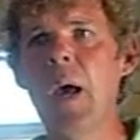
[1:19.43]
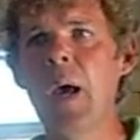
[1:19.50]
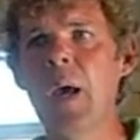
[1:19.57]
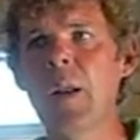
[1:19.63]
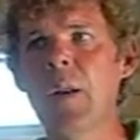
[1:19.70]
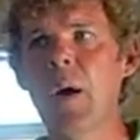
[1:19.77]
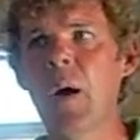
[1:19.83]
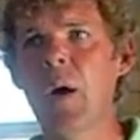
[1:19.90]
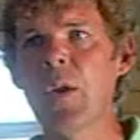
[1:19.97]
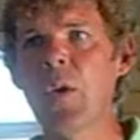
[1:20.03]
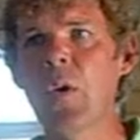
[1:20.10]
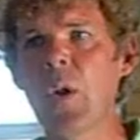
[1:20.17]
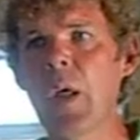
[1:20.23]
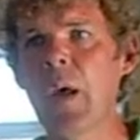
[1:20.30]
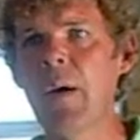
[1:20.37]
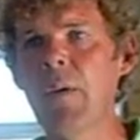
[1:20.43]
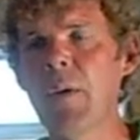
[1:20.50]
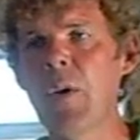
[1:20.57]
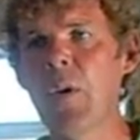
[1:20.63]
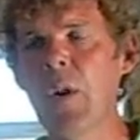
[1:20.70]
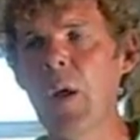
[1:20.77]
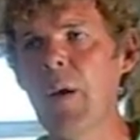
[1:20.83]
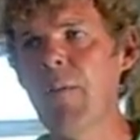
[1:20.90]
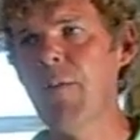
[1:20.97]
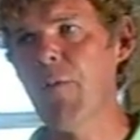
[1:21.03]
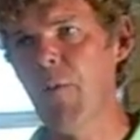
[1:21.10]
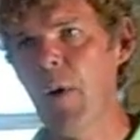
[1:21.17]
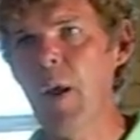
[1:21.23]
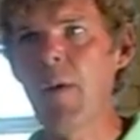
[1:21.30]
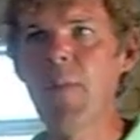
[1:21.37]
and you live
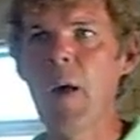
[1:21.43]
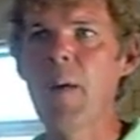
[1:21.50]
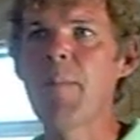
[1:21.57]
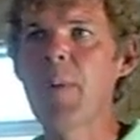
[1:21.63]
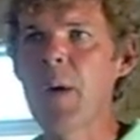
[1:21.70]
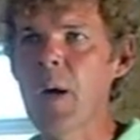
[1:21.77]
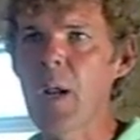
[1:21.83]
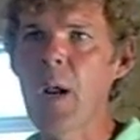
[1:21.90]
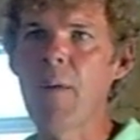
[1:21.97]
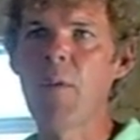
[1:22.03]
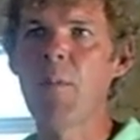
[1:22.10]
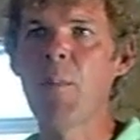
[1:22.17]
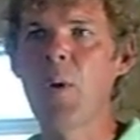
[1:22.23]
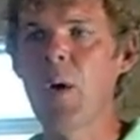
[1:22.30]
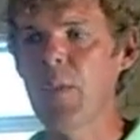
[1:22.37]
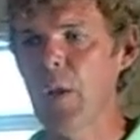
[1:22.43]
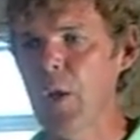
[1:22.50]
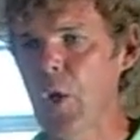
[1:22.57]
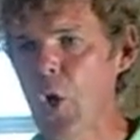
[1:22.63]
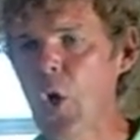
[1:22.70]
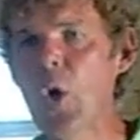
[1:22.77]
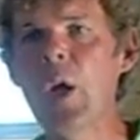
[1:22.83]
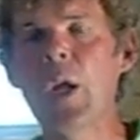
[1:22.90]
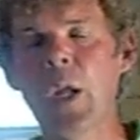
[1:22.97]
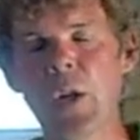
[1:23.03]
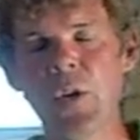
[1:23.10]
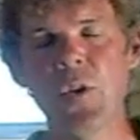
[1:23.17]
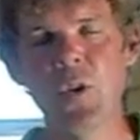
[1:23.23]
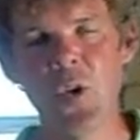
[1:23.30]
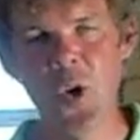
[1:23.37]
free of that bill every month, and you're
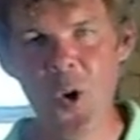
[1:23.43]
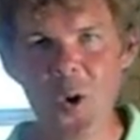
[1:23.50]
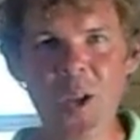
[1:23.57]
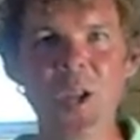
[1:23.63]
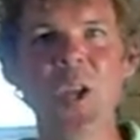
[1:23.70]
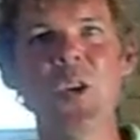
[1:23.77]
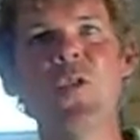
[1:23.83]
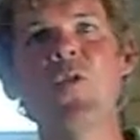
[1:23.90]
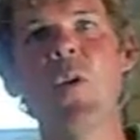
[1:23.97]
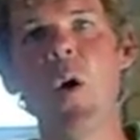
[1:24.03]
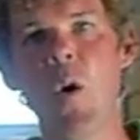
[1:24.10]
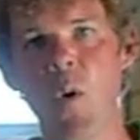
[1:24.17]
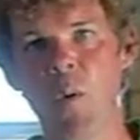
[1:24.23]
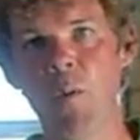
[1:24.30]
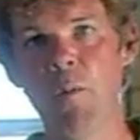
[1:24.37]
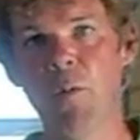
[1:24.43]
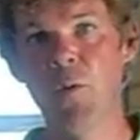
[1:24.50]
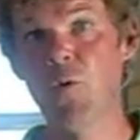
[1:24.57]
in control.